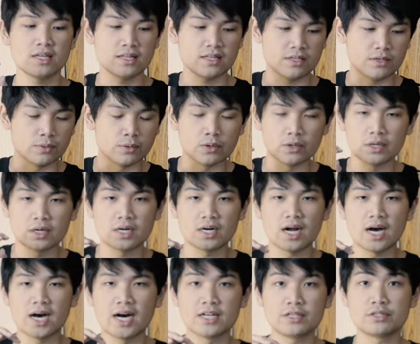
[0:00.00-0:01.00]

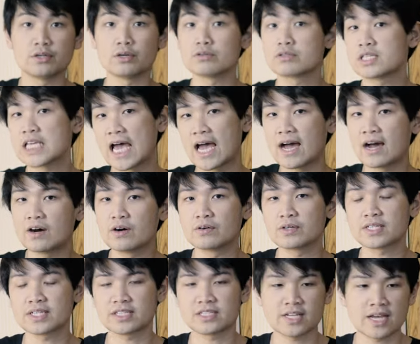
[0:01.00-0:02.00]
your uh, dose
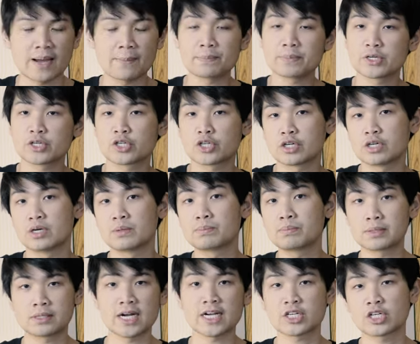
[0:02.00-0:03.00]
out, temperature,
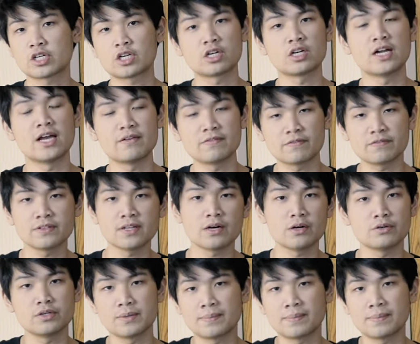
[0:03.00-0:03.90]
pressure, and flow.